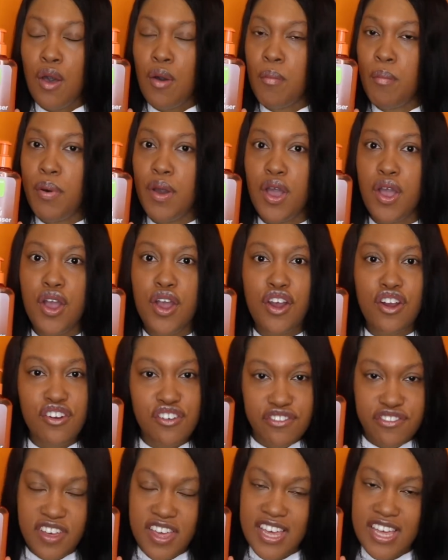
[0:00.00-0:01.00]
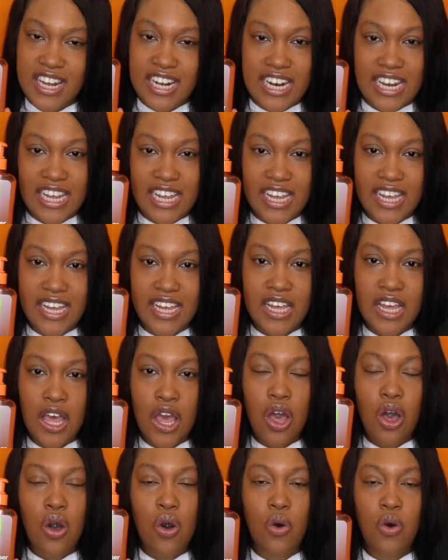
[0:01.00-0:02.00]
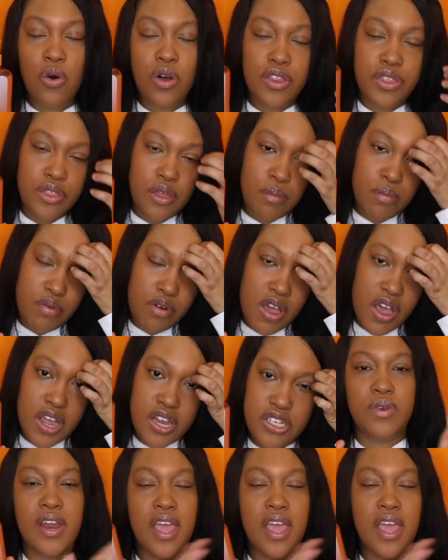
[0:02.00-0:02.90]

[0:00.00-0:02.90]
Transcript: perfectly on the brush.